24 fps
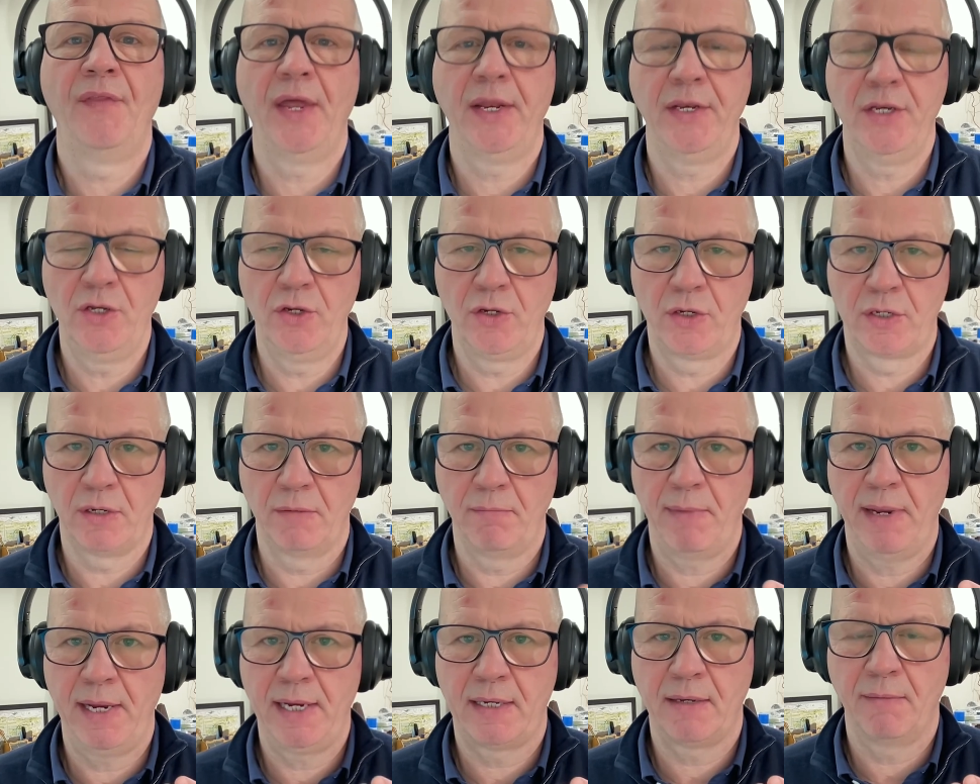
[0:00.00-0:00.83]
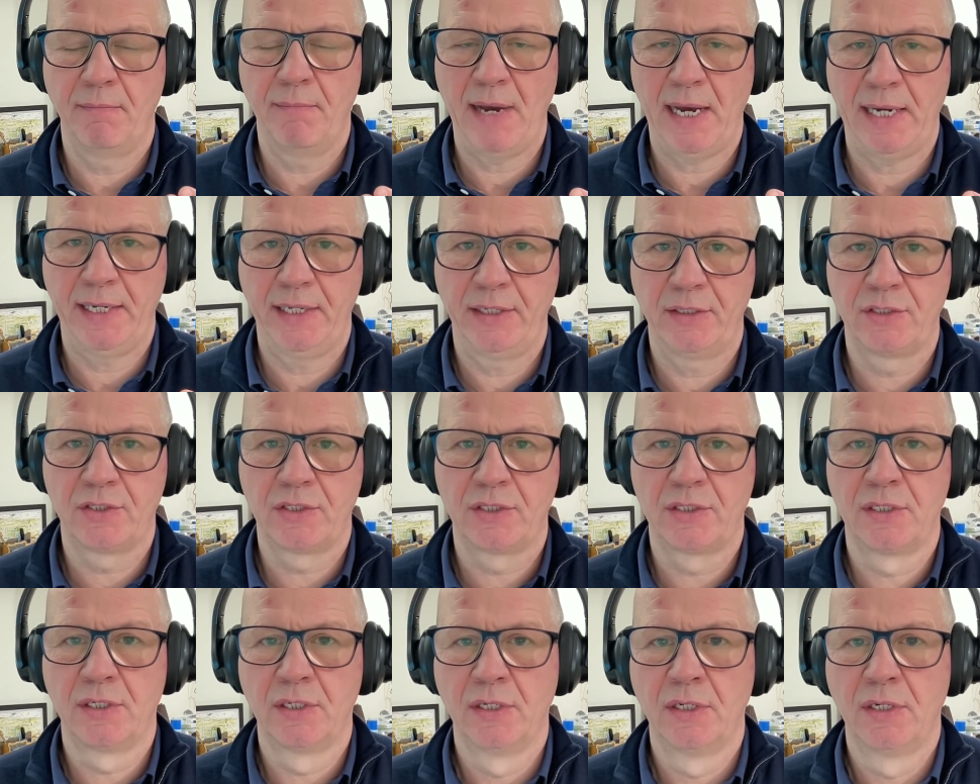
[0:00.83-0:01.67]
then you can make a
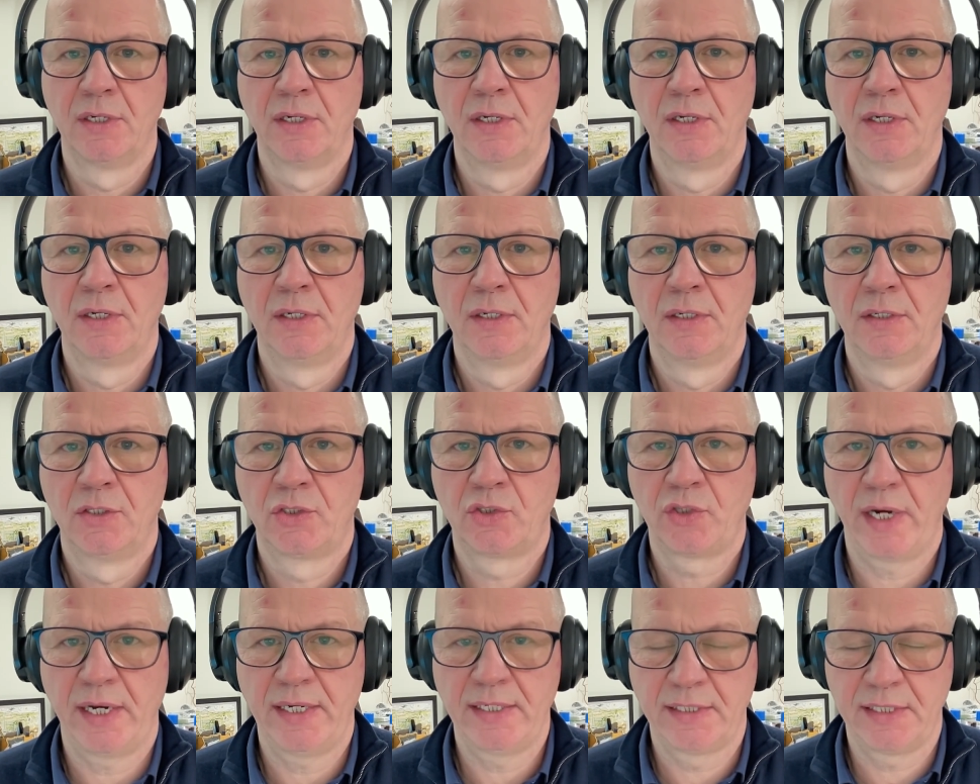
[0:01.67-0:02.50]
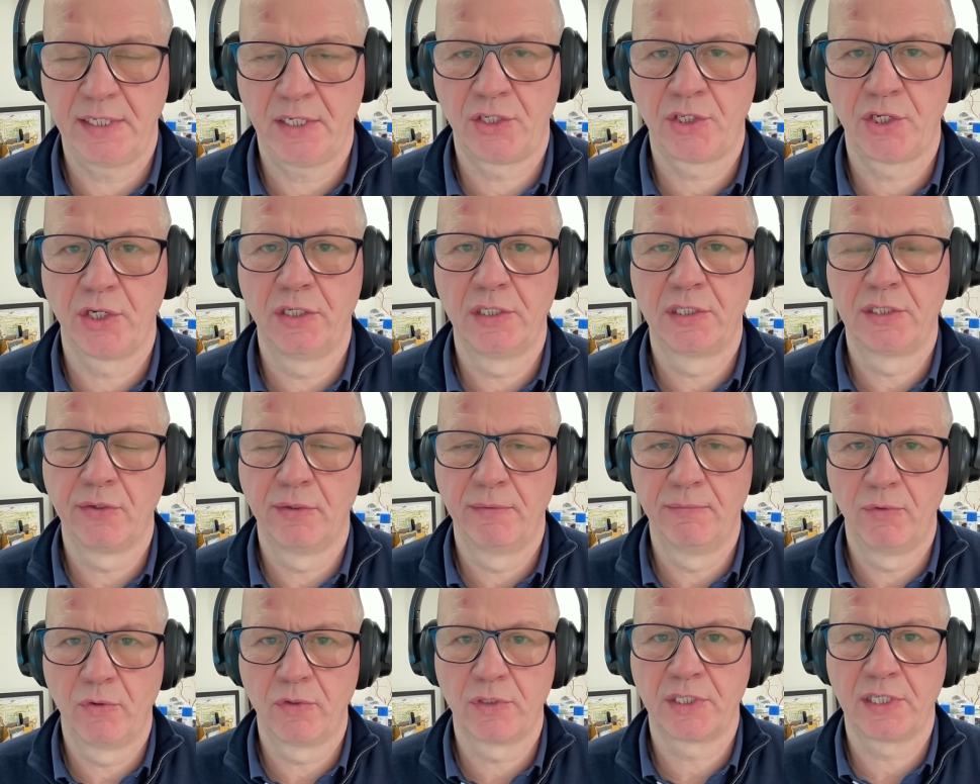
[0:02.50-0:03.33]
managed transition to a
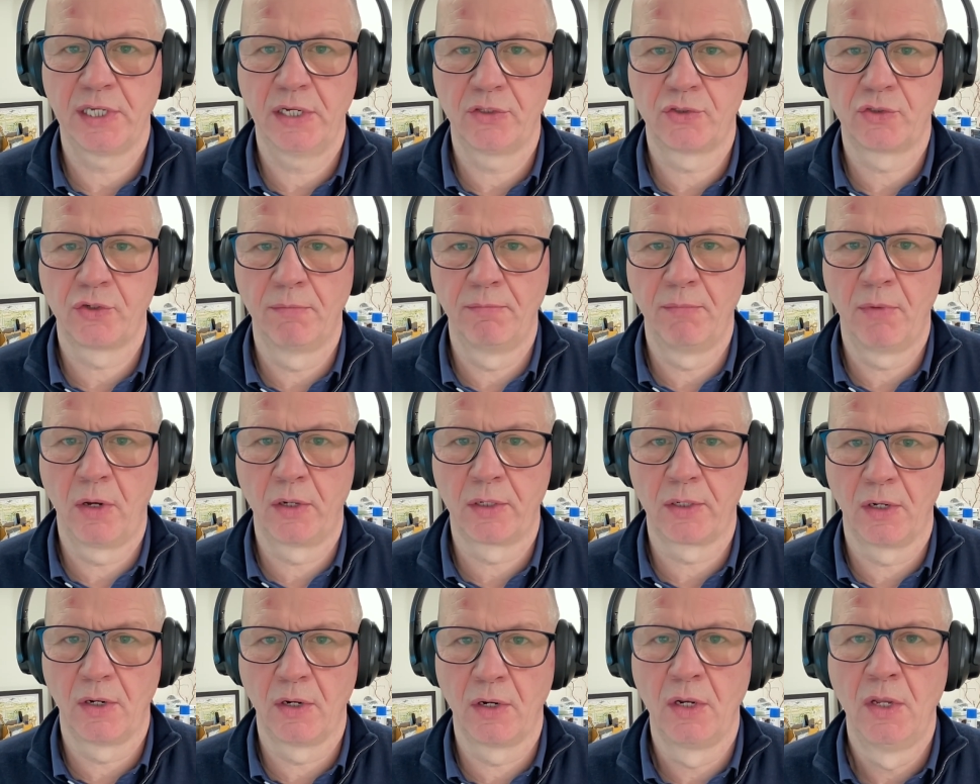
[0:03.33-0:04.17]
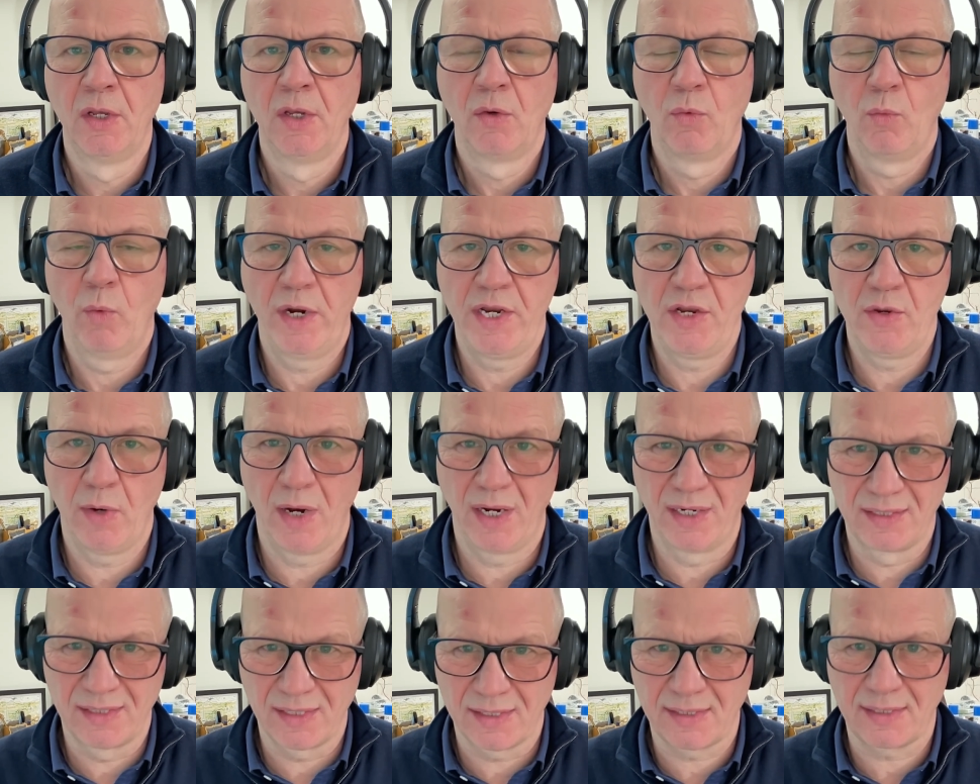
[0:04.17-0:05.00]
more central model when you
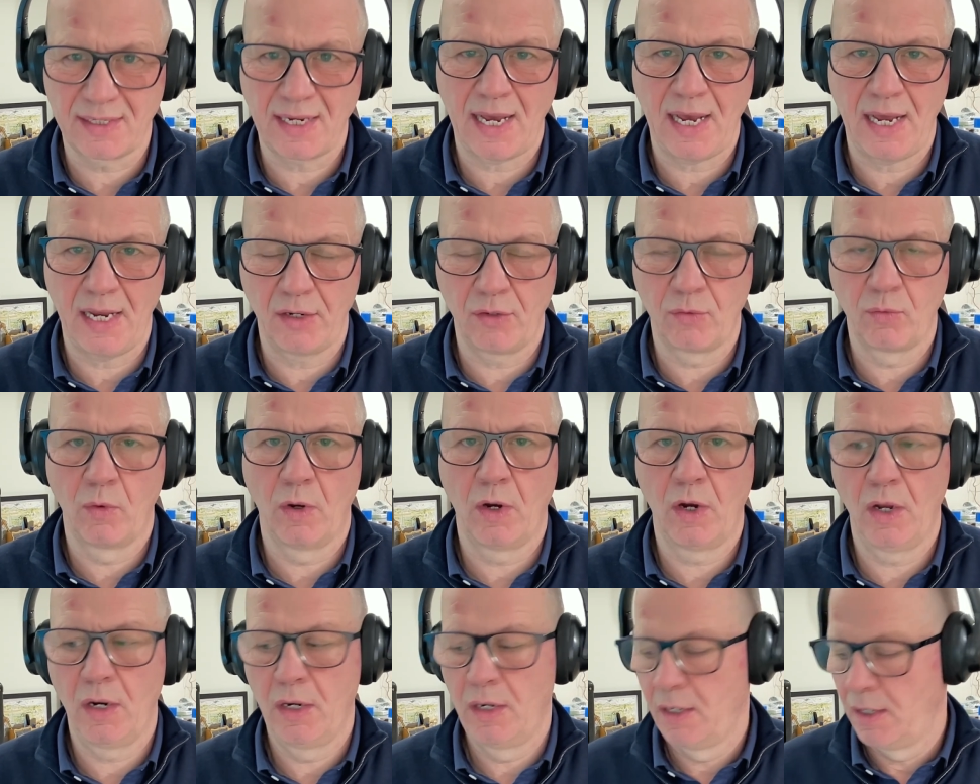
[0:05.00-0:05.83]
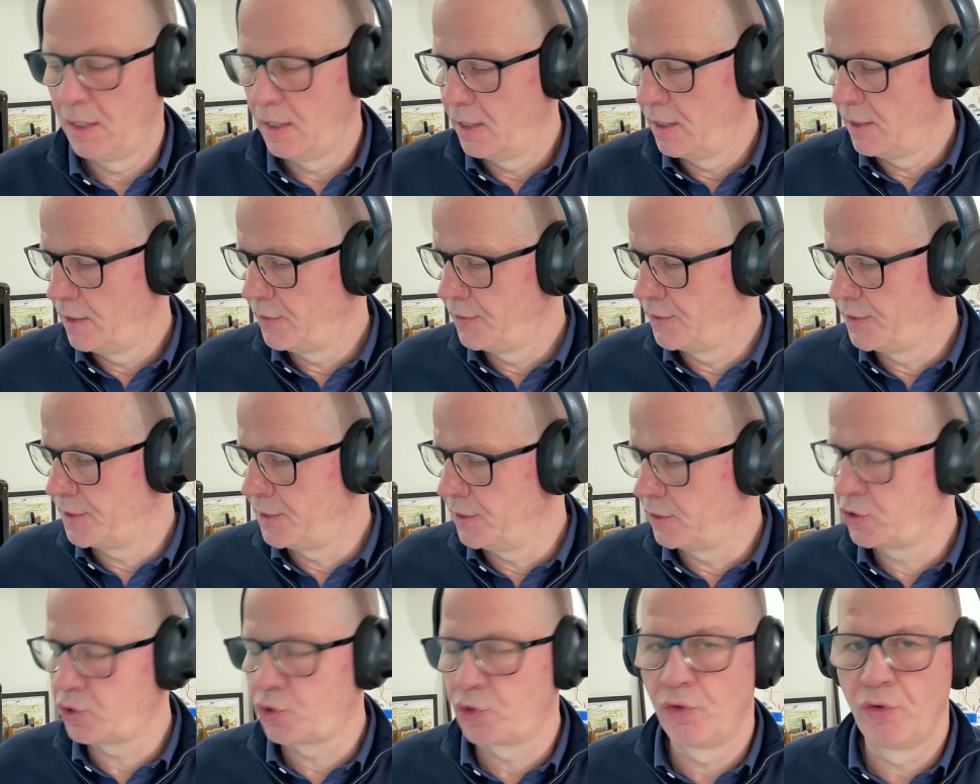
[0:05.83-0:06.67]
understand what
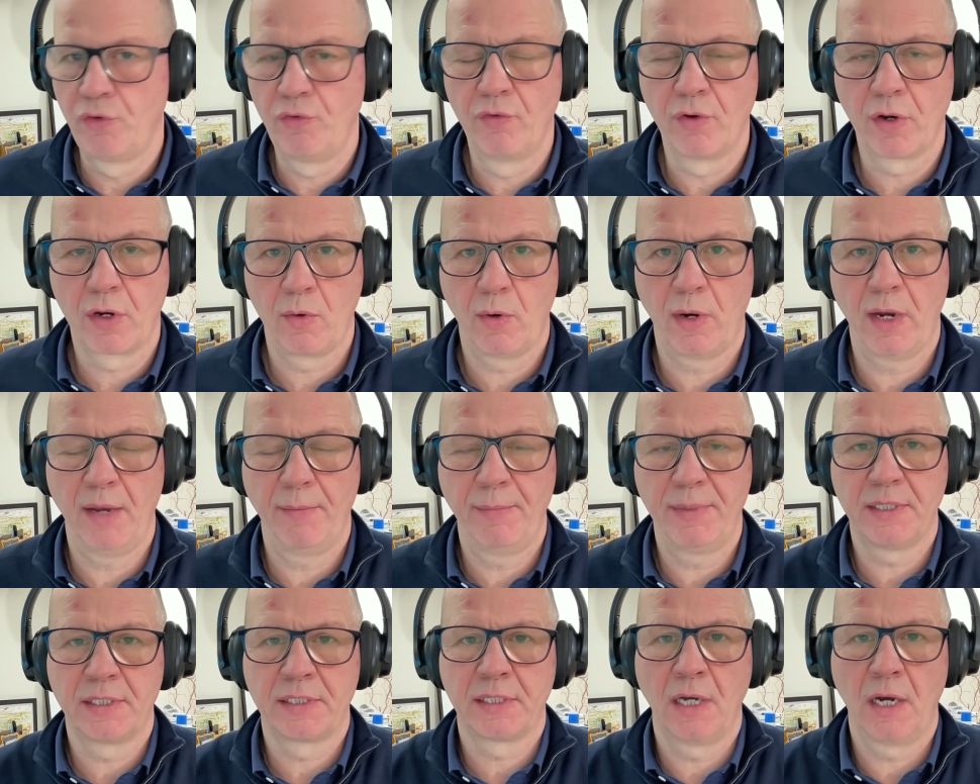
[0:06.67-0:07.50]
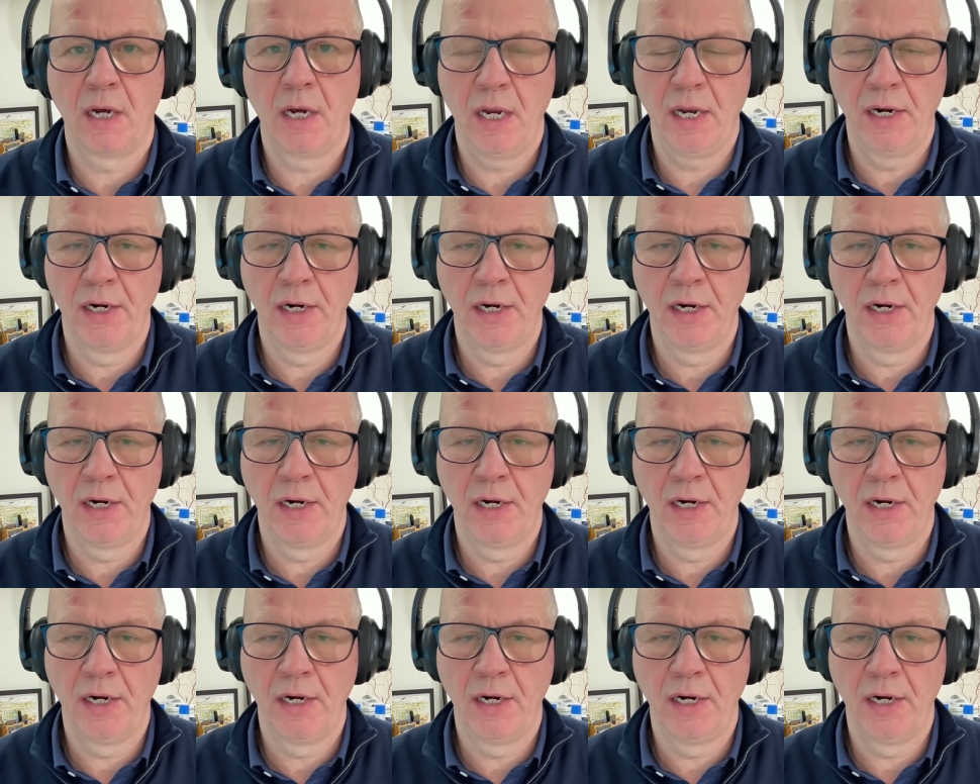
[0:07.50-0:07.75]
the true requirements are.